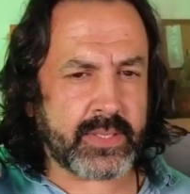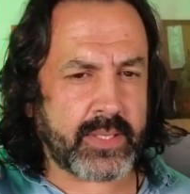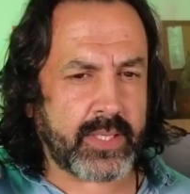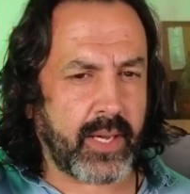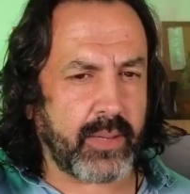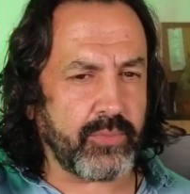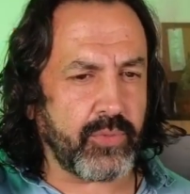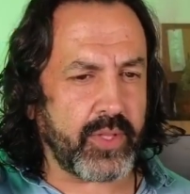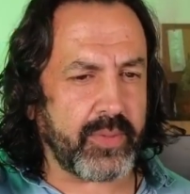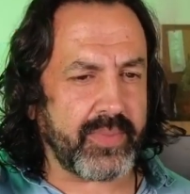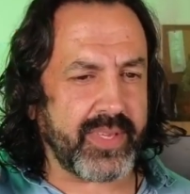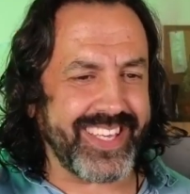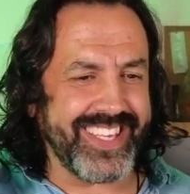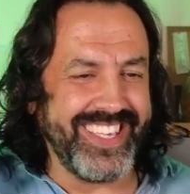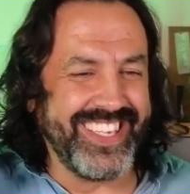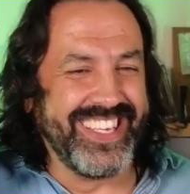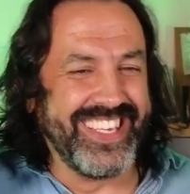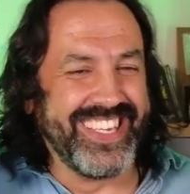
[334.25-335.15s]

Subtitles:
Come with me.